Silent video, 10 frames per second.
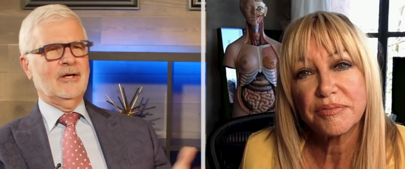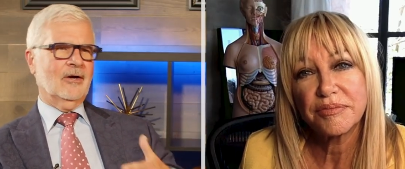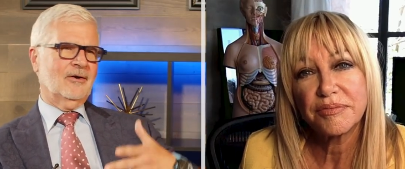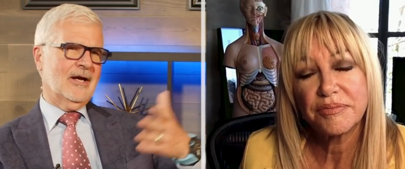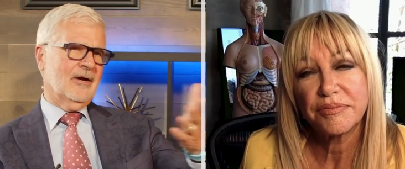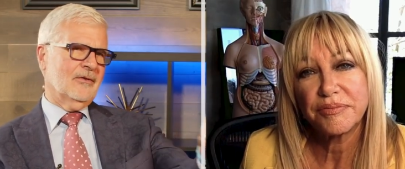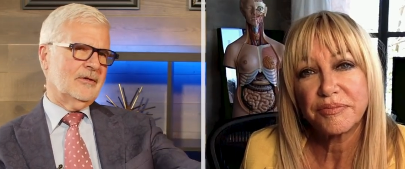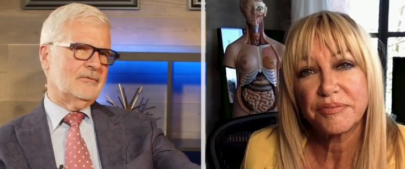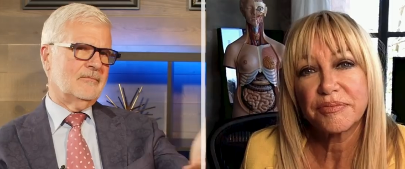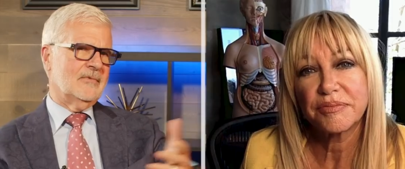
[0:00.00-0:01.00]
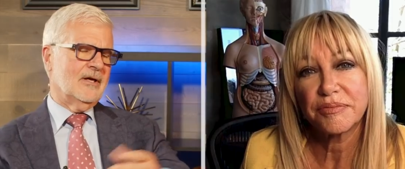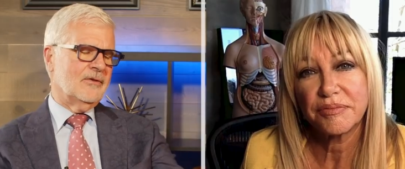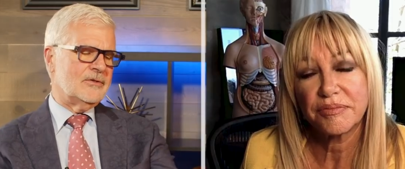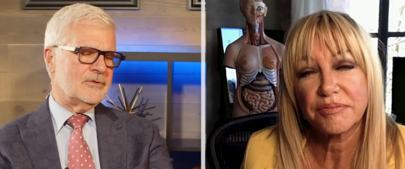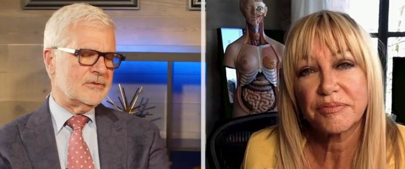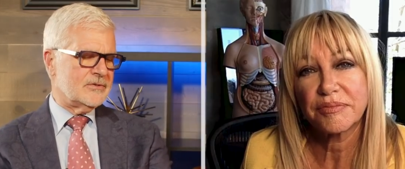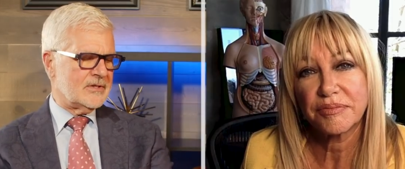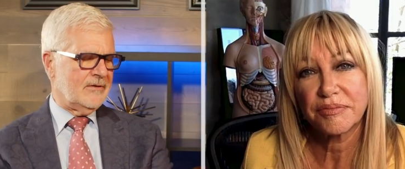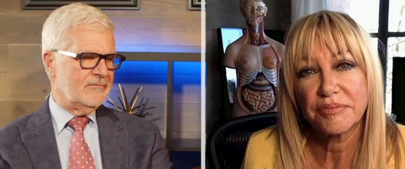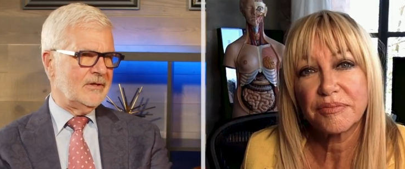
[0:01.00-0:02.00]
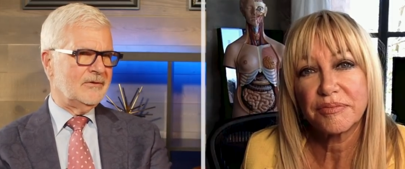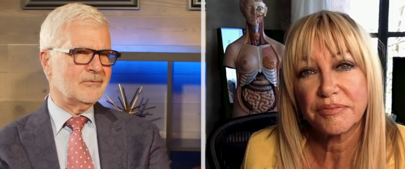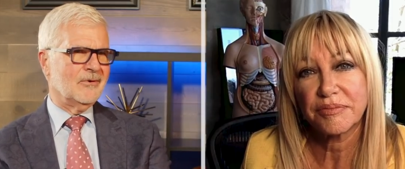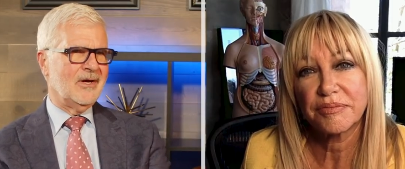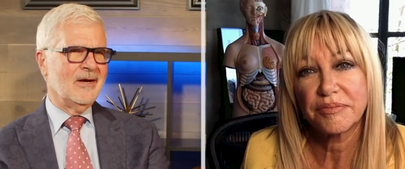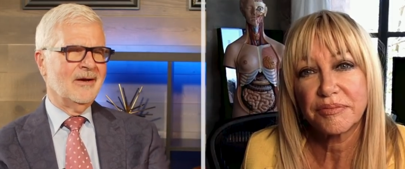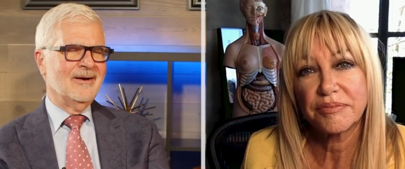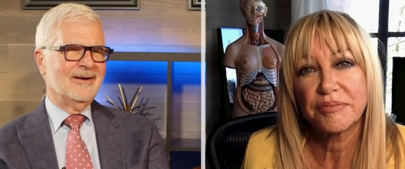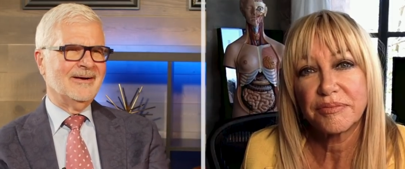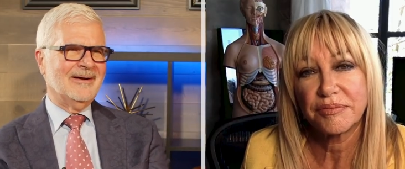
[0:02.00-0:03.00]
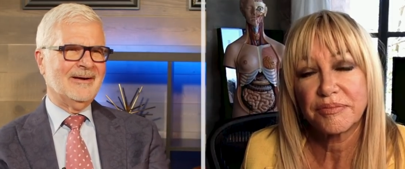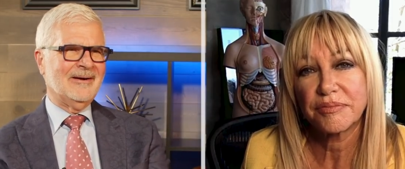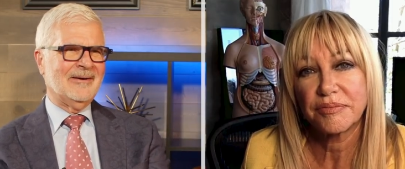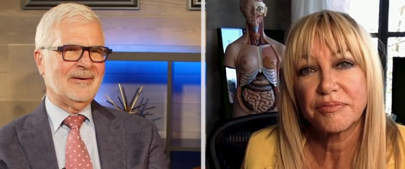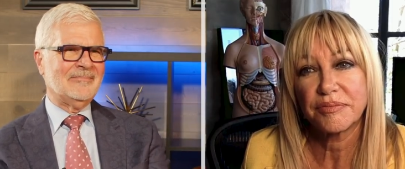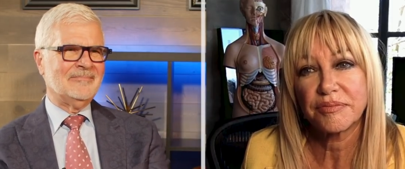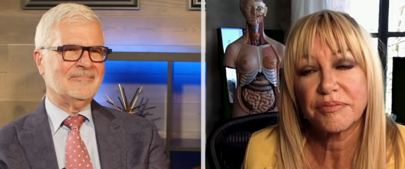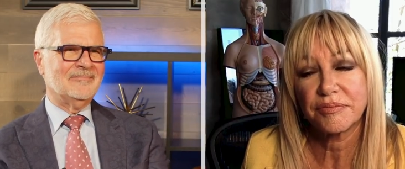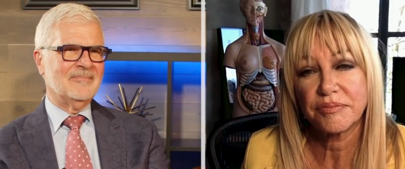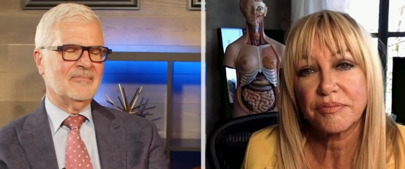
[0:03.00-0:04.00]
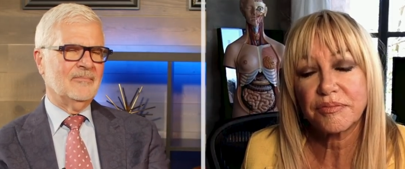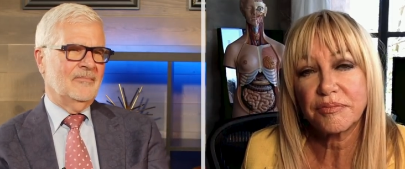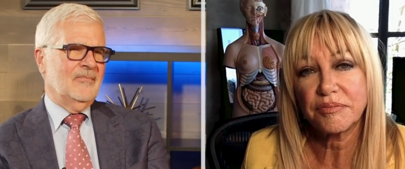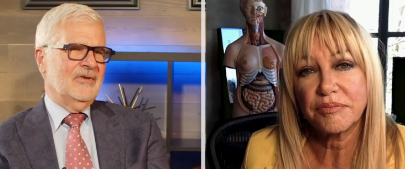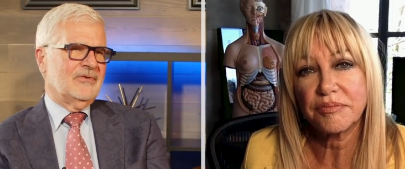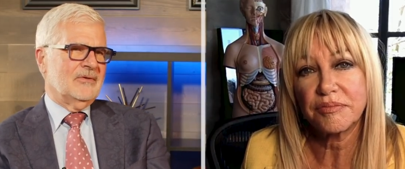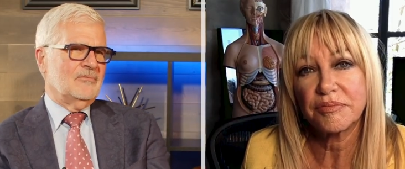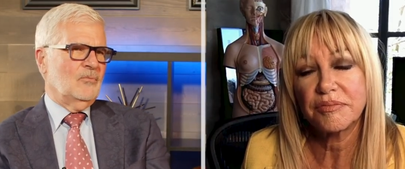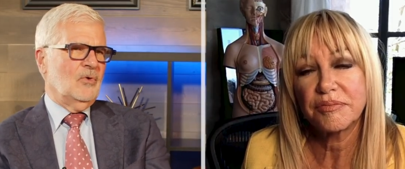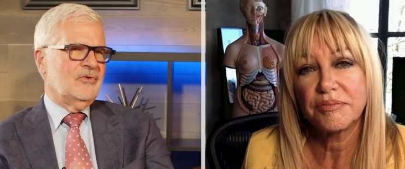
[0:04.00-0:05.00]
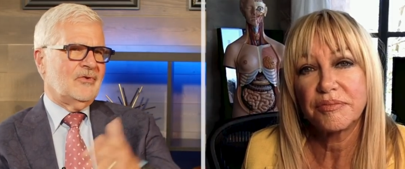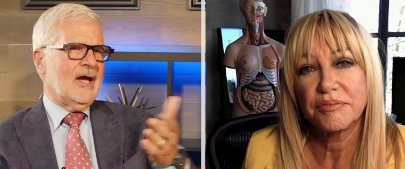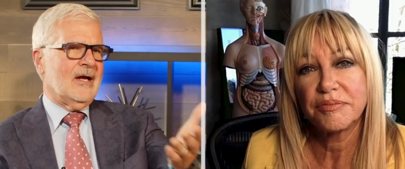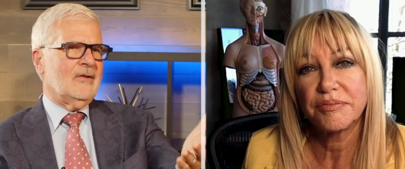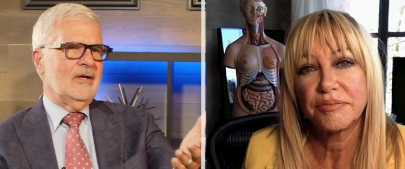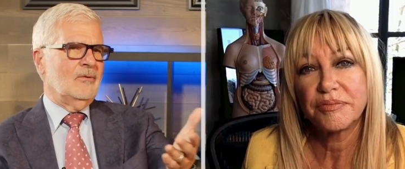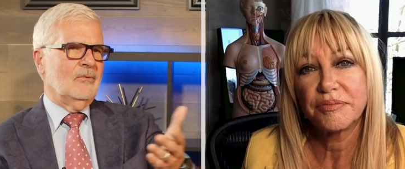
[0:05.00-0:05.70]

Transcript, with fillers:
Speaker 1: You know, now that now that you're 73, um, is it exactly